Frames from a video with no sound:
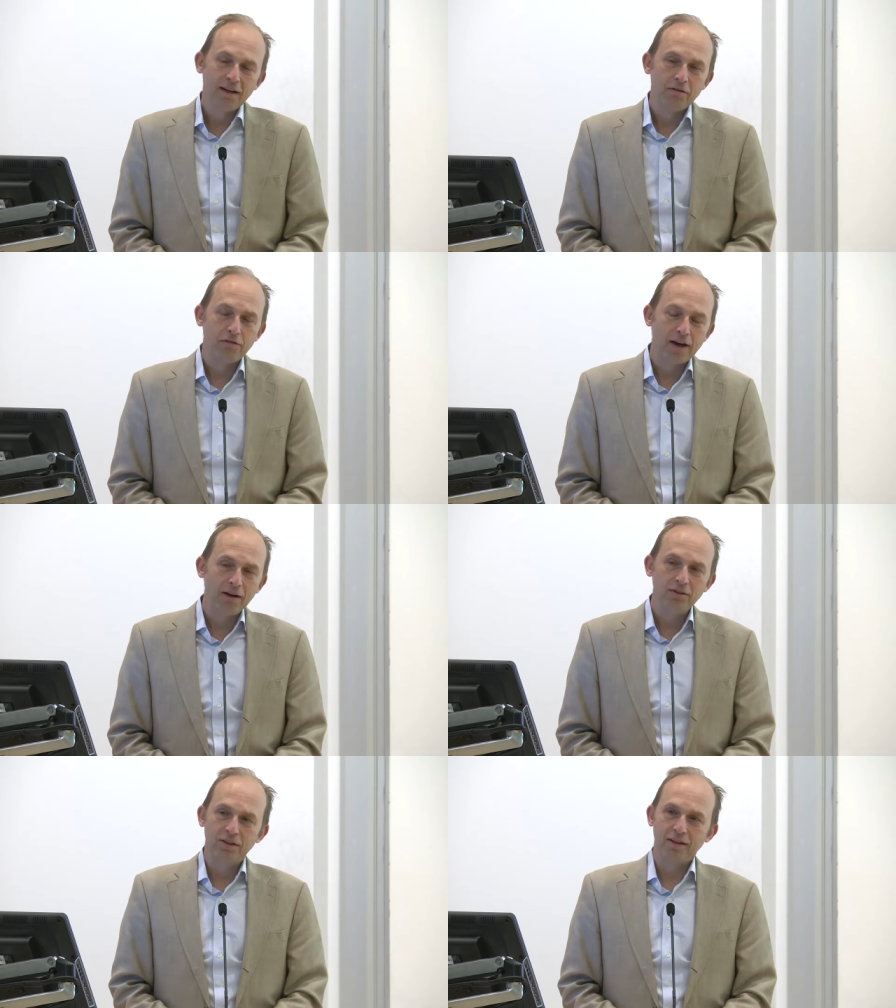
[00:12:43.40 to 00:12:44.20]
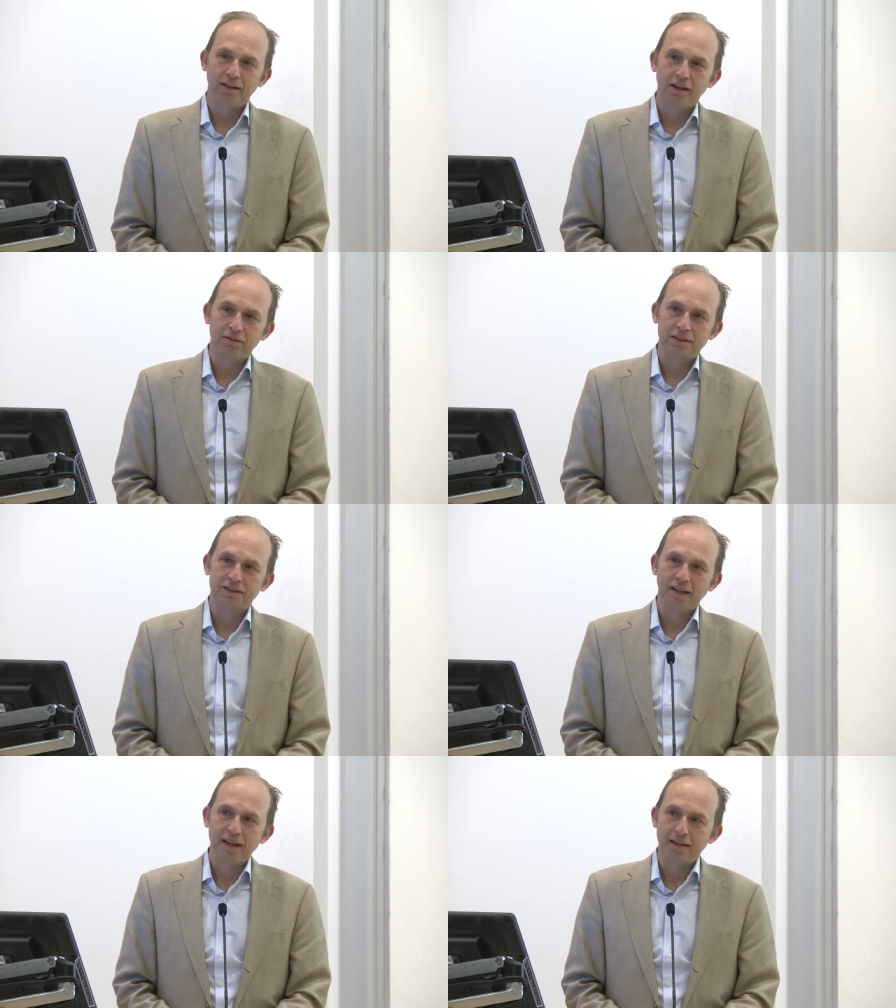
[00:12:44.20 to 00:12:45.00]
founding of a
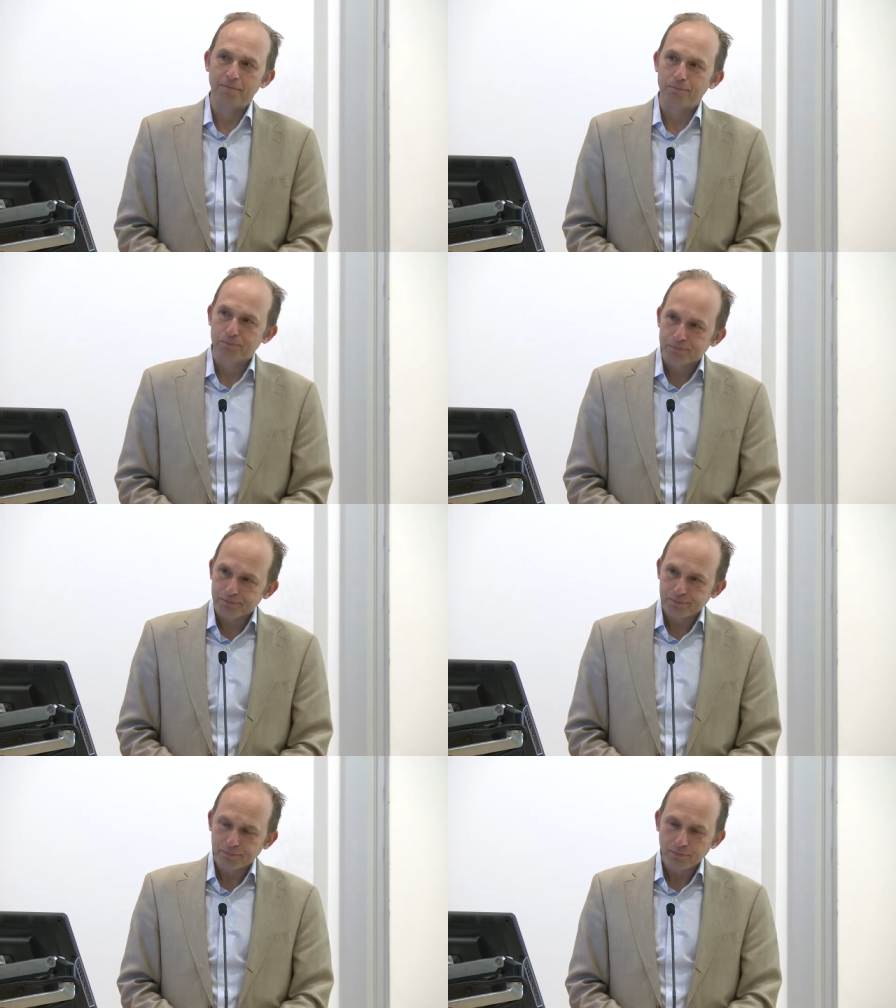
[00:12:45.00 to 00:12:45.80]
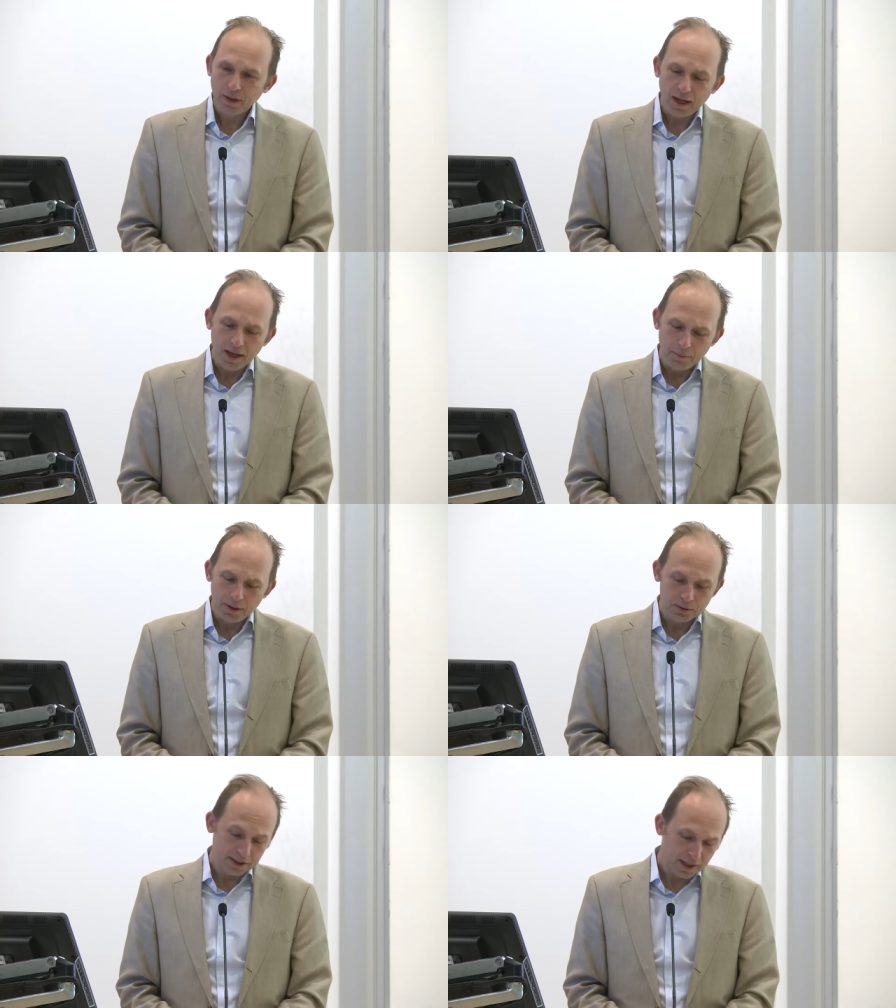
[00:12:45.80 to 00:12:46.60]
state. Um, it
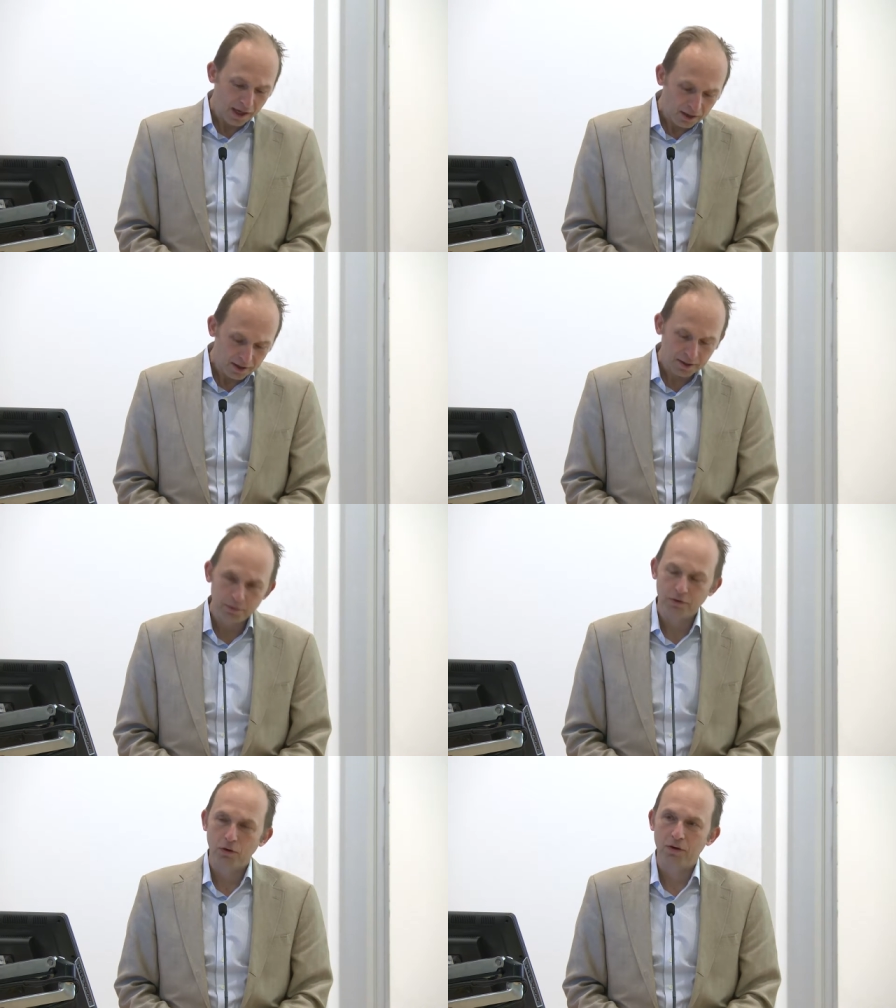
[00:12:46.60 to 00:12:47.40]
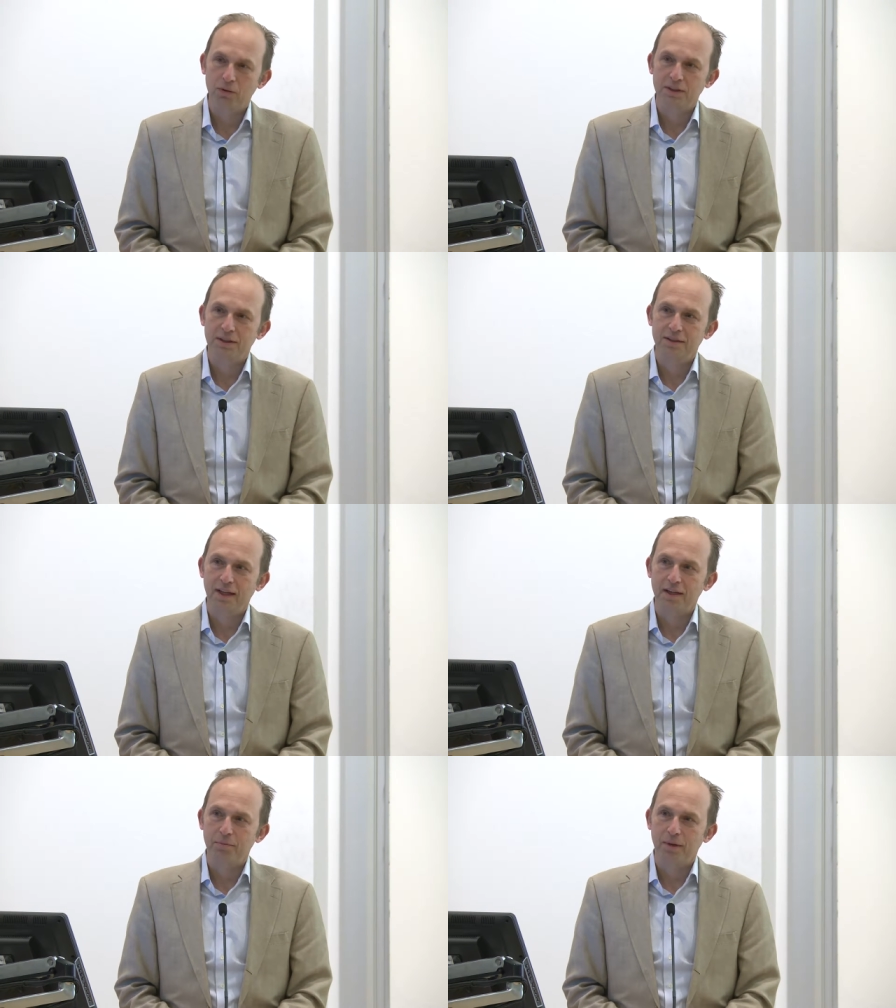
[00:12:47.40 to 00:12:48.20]
was a colony before it was a
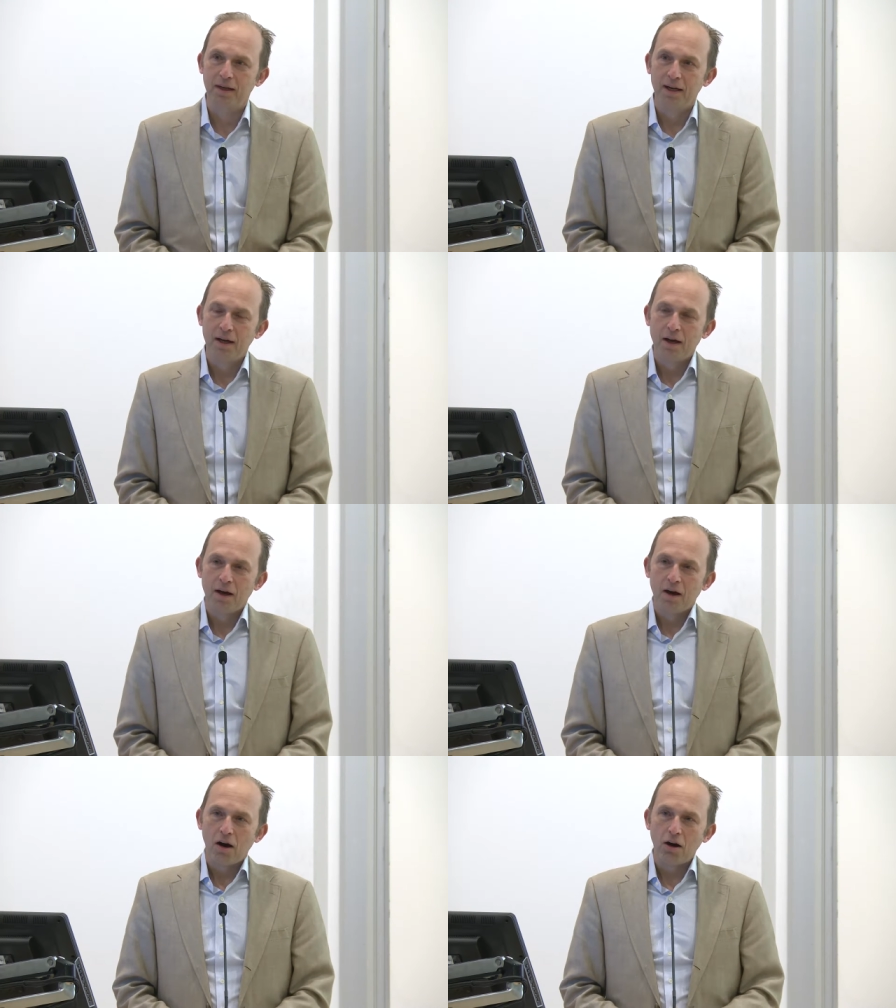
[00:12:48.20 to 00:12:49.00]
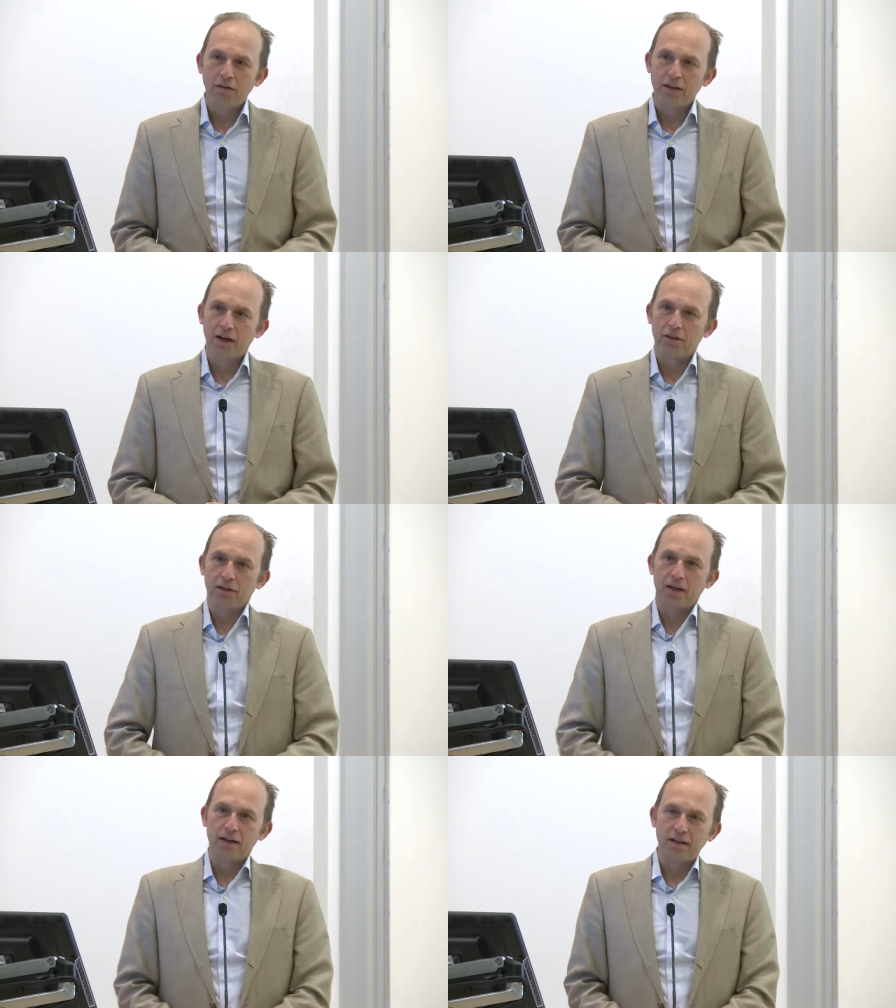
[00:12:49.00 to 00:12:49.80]
state, but all of the other
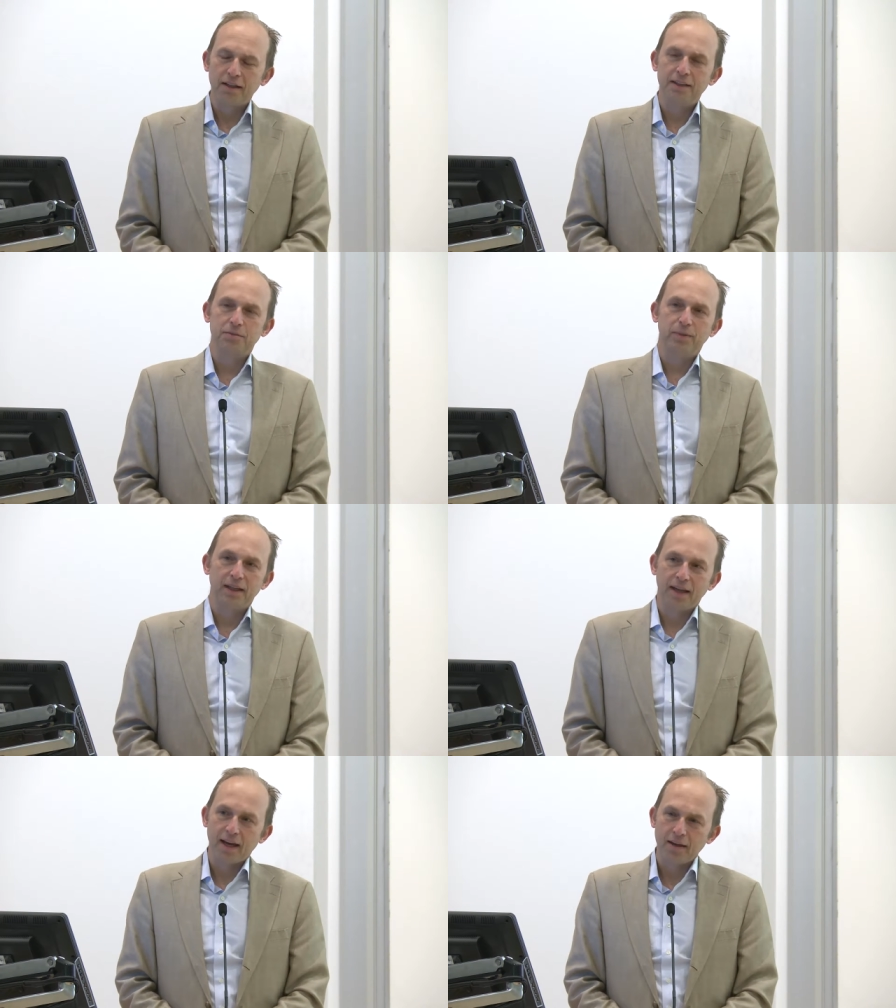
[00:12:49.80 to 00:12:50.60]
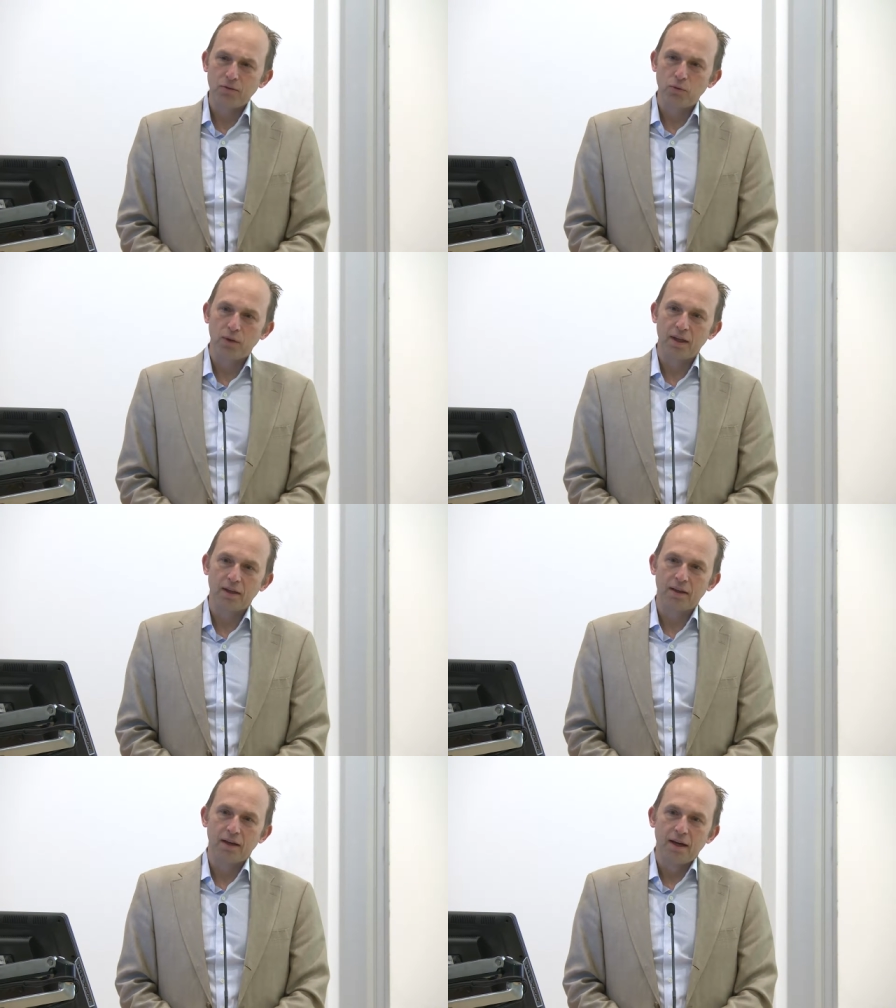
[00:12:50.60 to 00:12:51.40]
colonies began
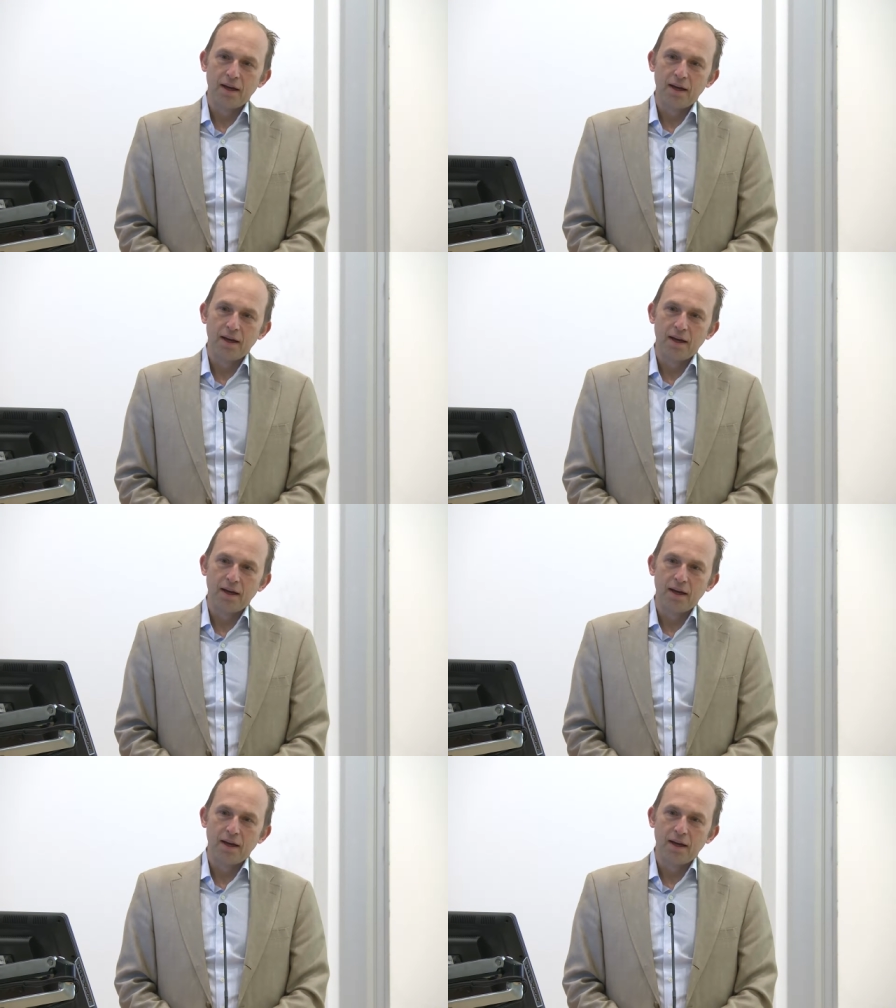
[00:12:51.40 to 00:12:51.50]
with